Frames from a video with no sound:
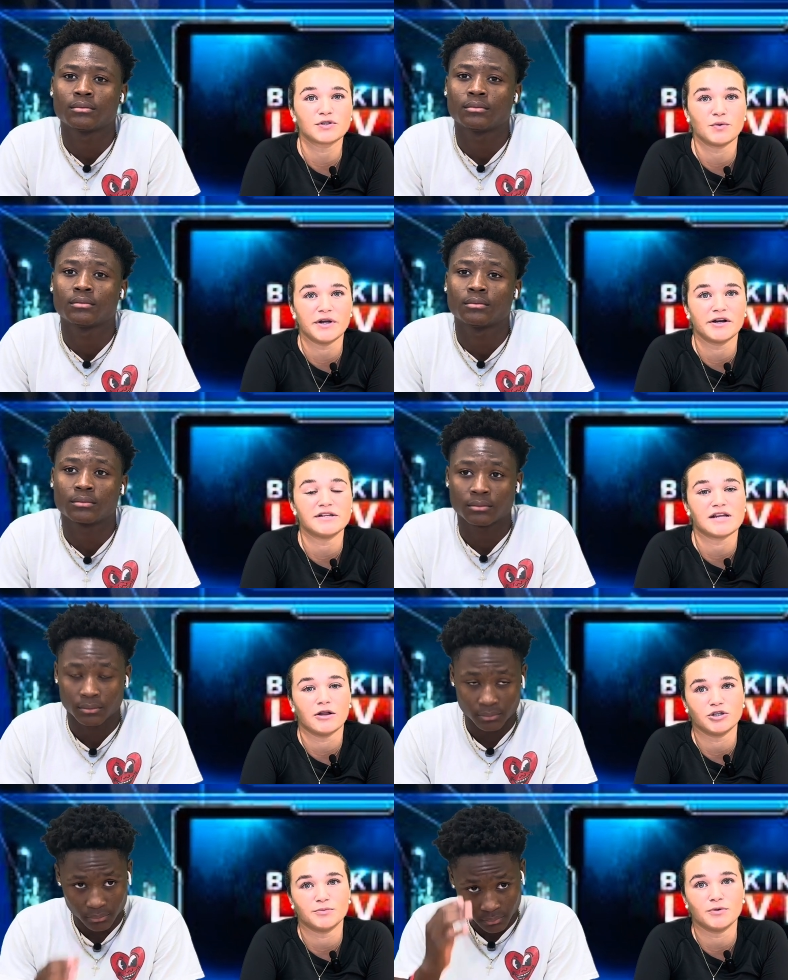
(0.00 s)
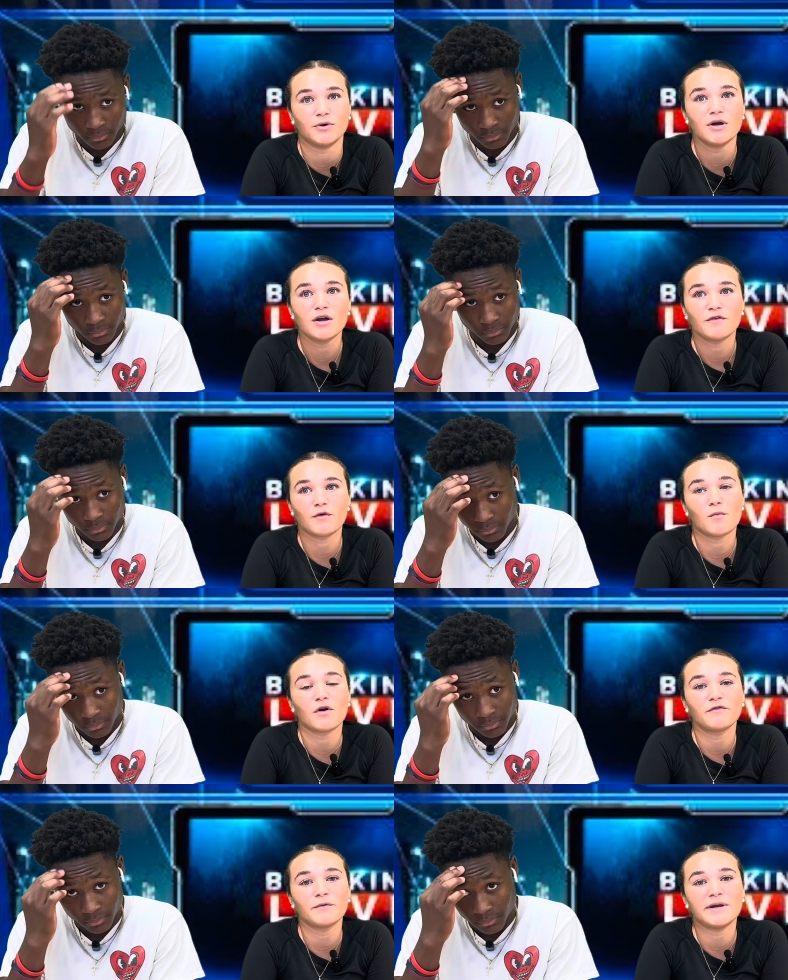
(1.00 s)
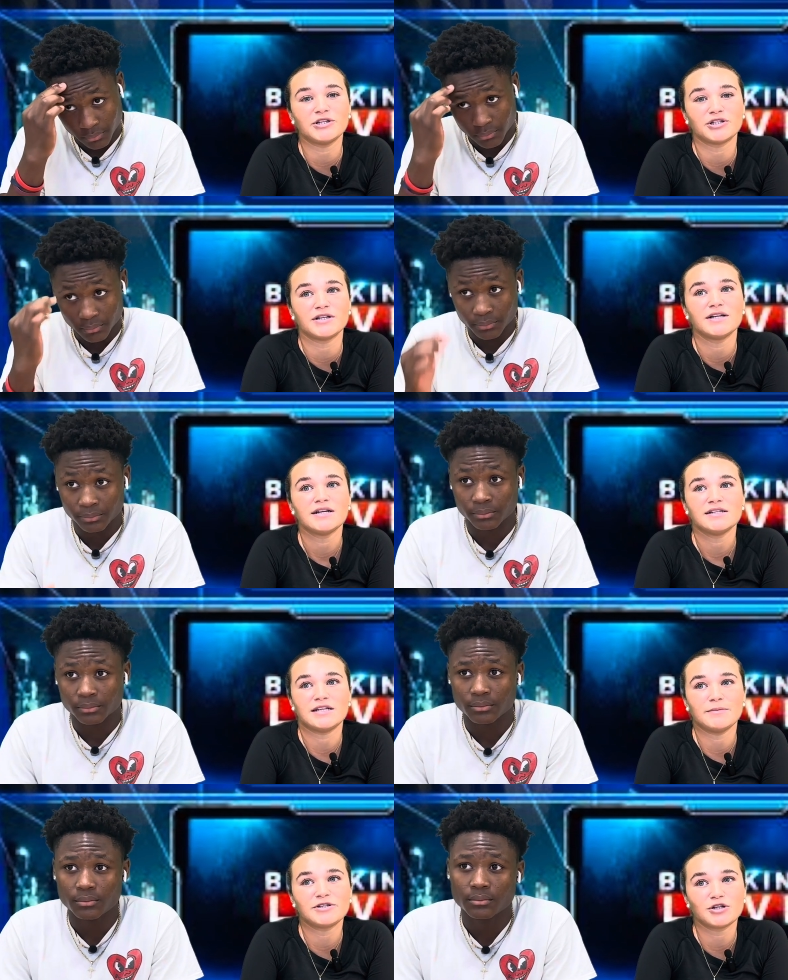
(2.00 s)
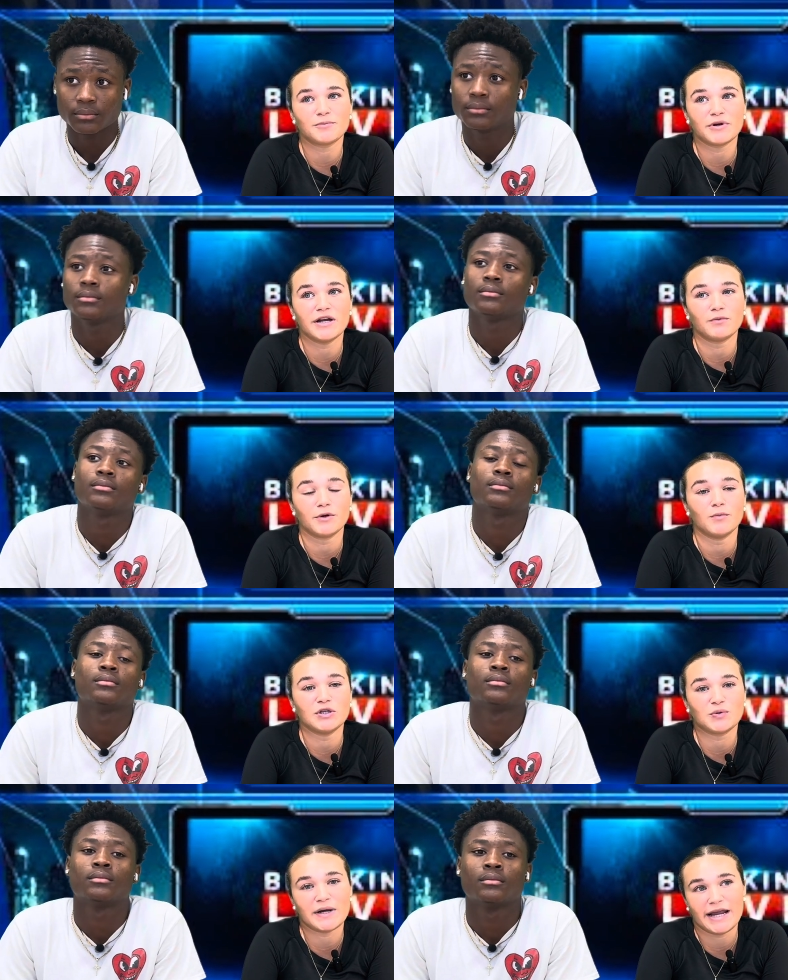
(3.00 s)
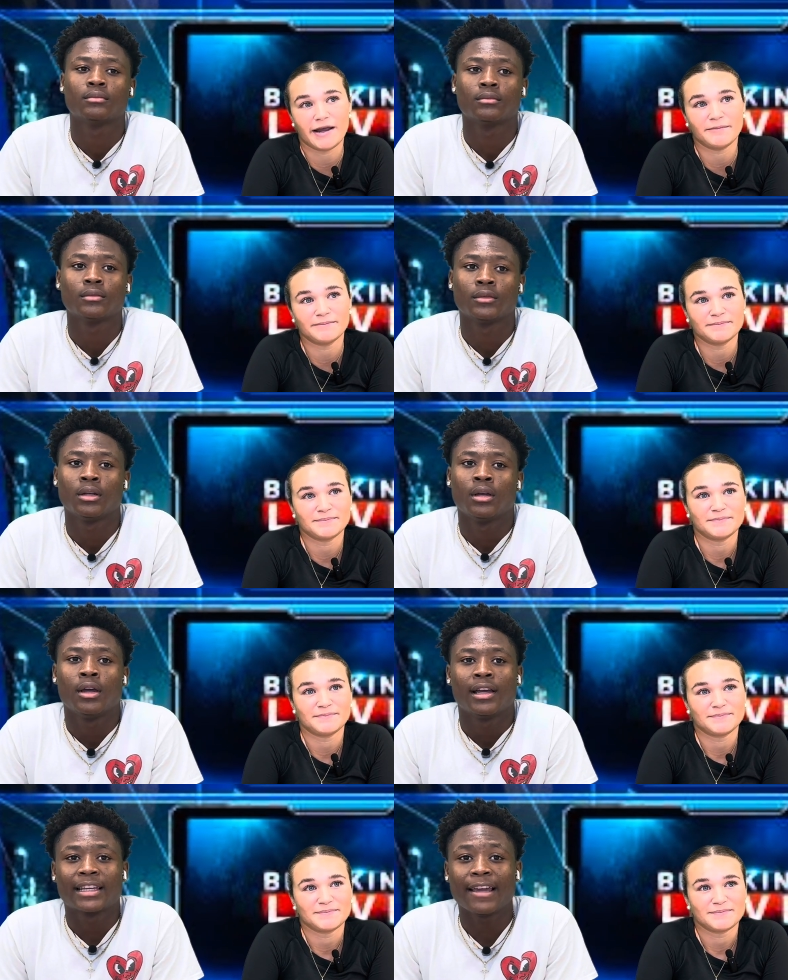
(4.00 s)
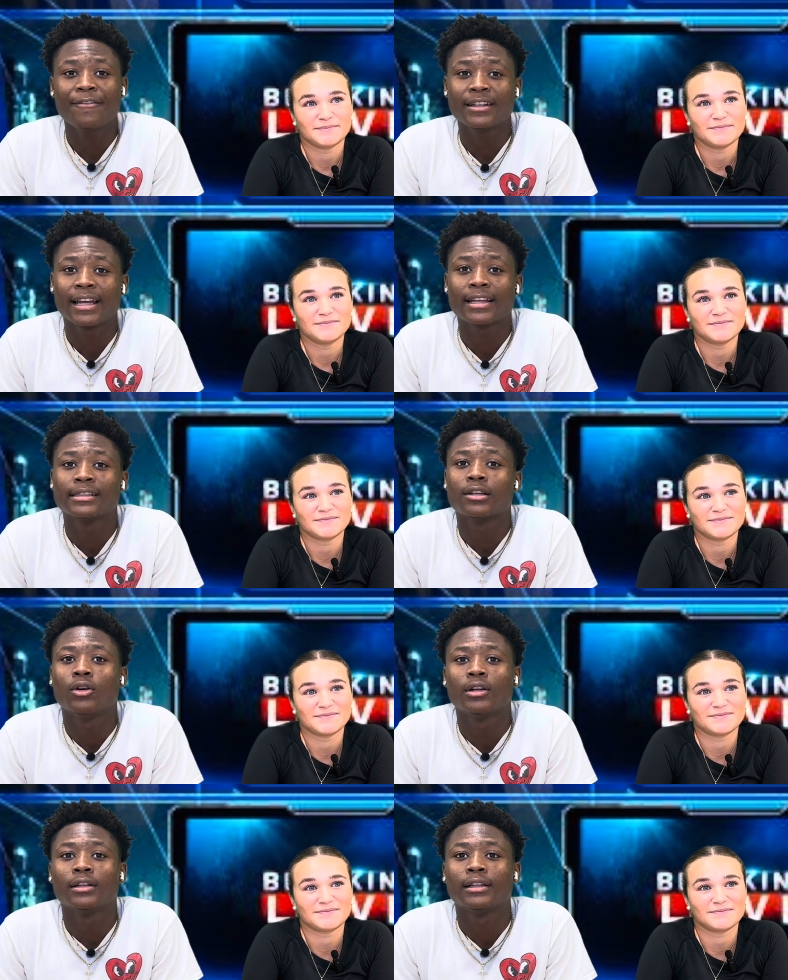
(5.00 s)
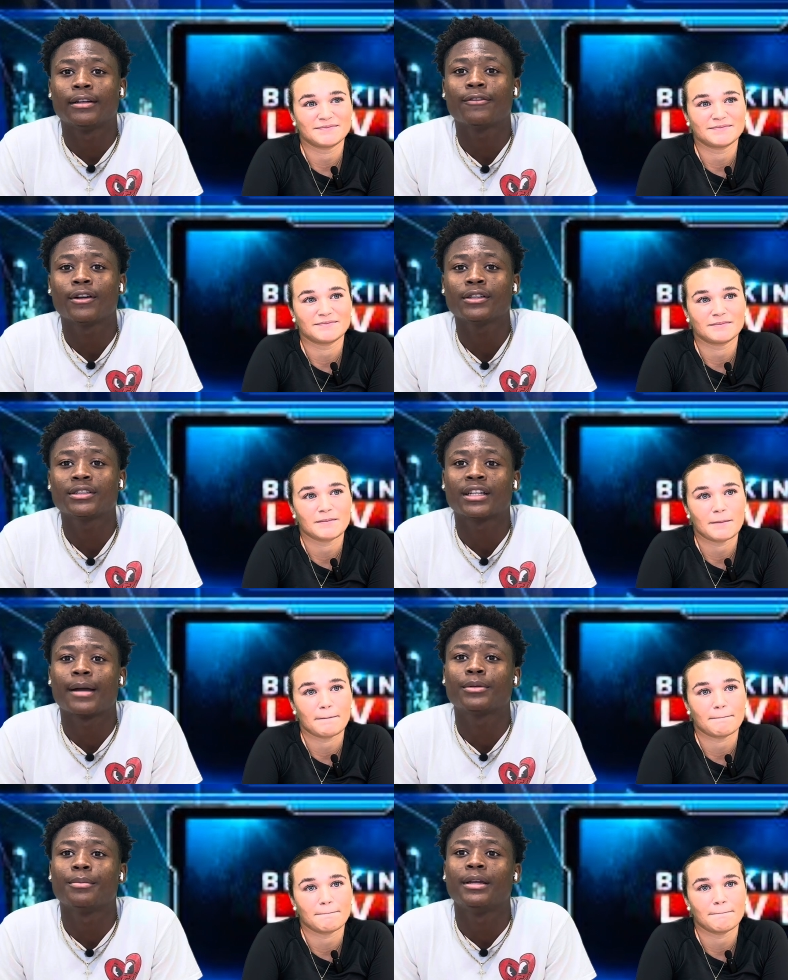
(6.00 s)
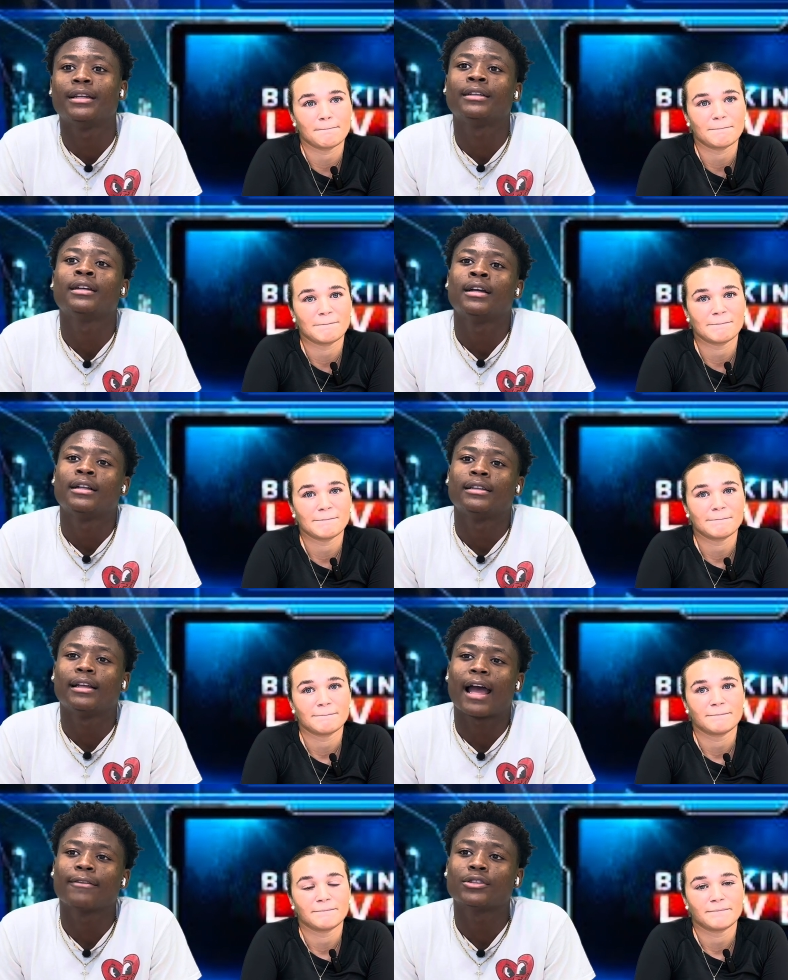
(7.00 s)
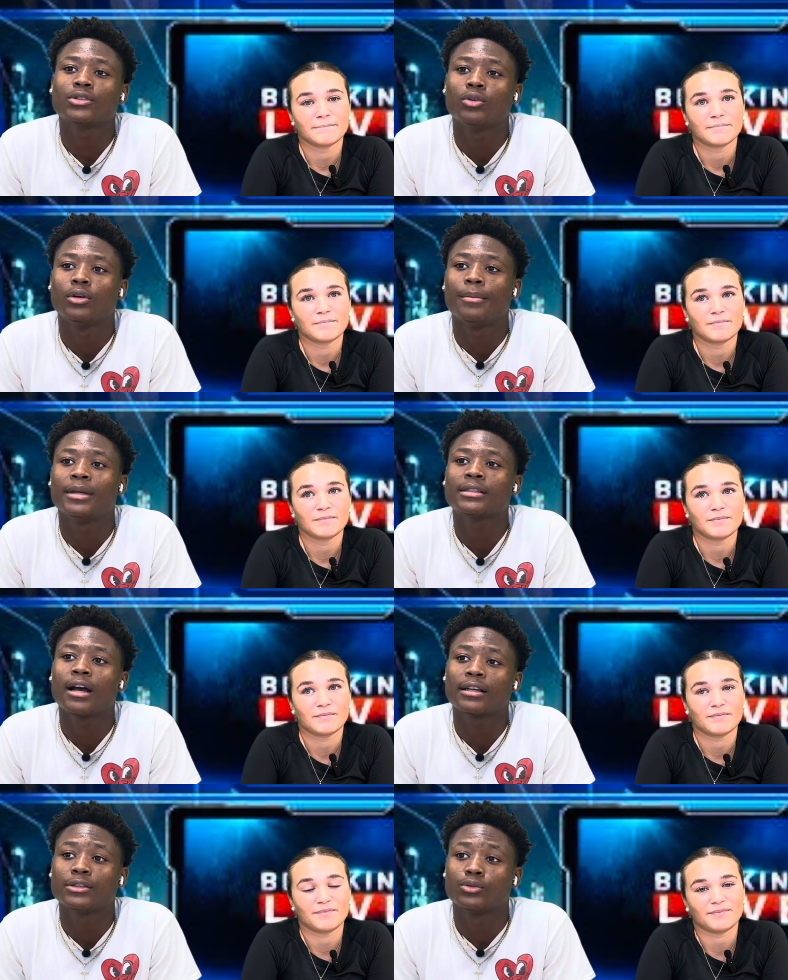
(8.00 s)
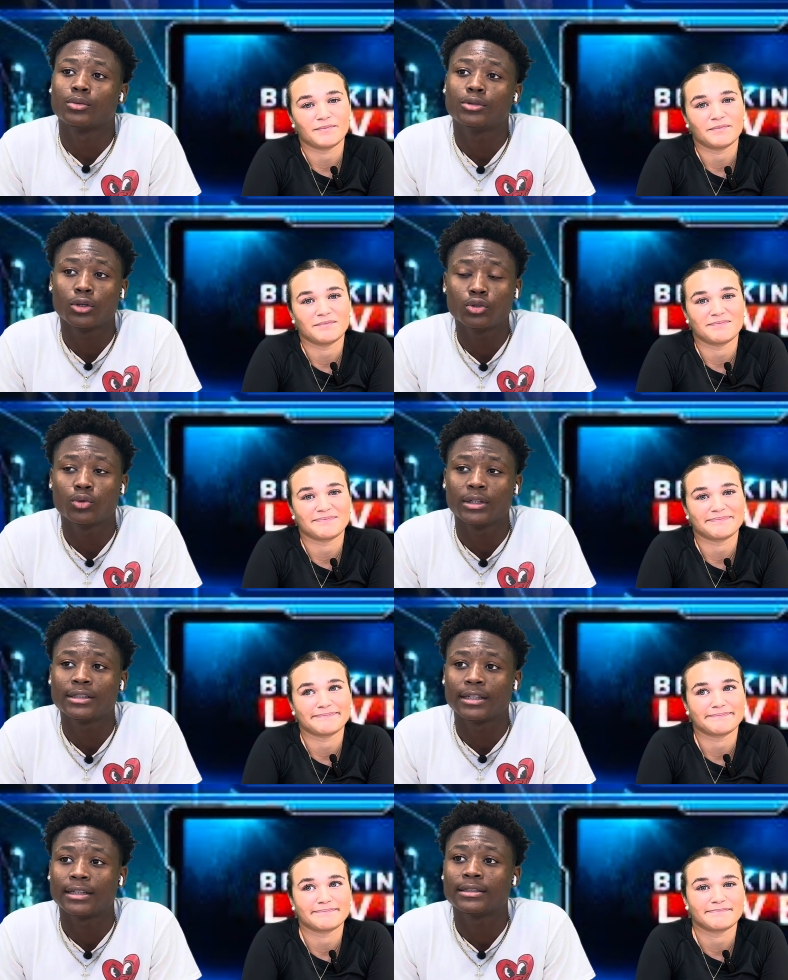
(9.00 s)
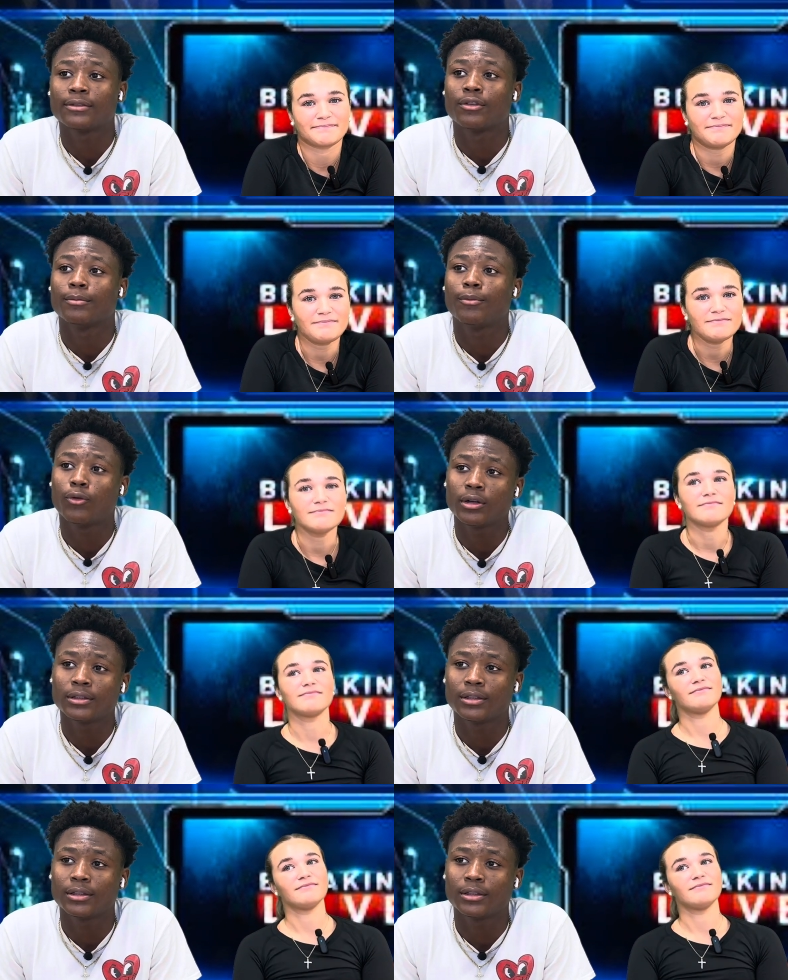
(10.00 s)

Speaker 1: school year is eligible. For more information, see Mr. Britt in room 128.
Speaker 2: K for Deck is holding their first chapter meeting after school in Miss Cox's room 226 from 4